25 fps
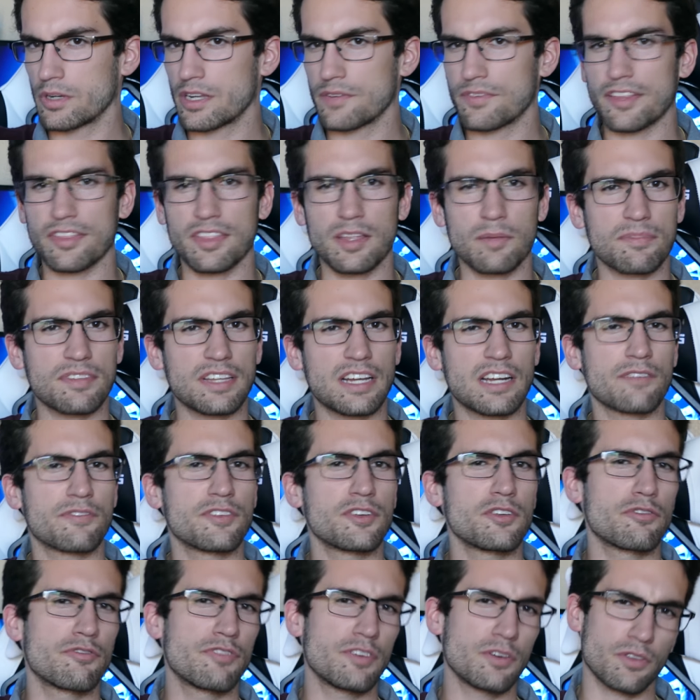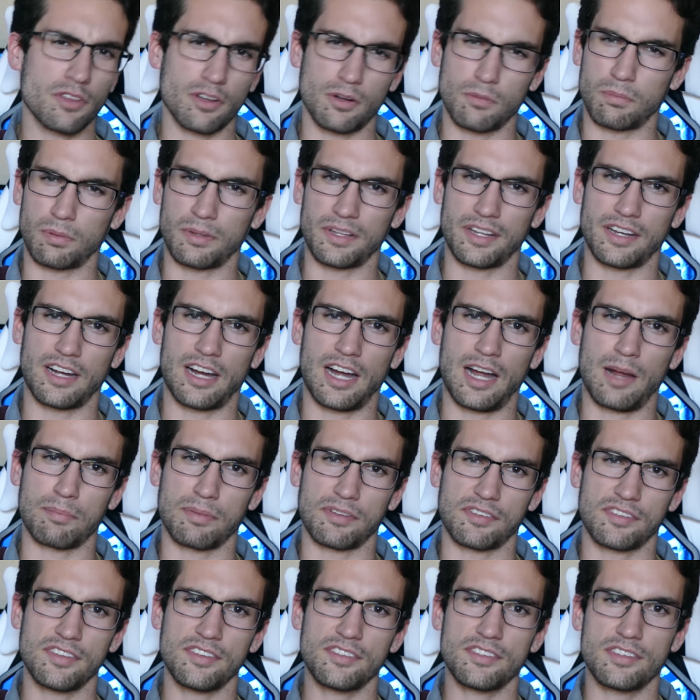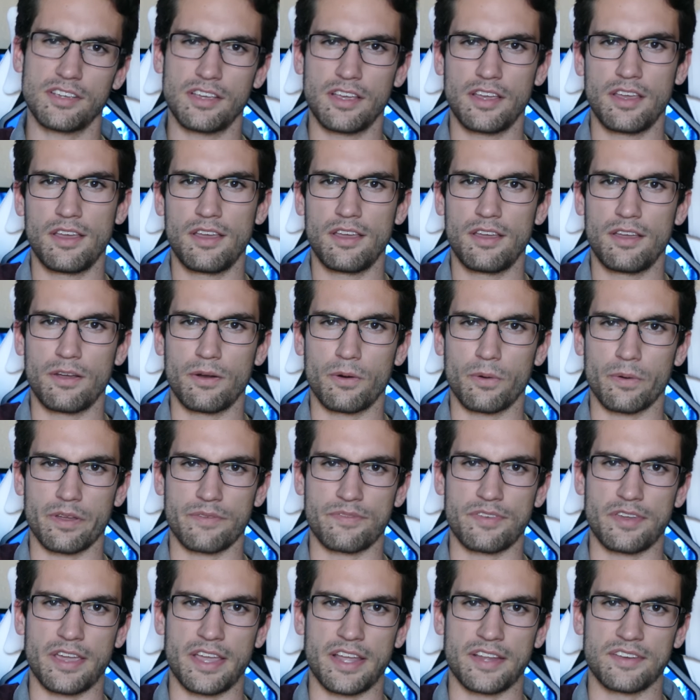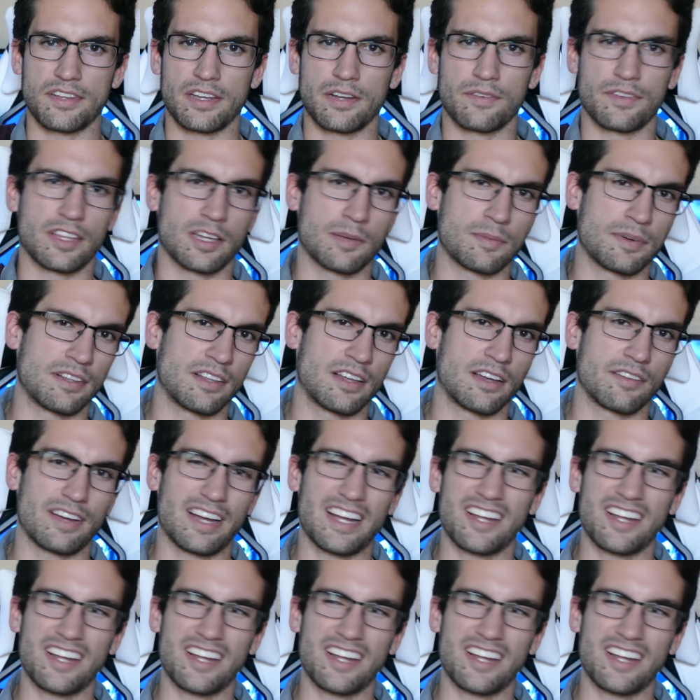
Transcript: Give it a thumbs down if you do feel the complete opposite, or if you hate everything about life.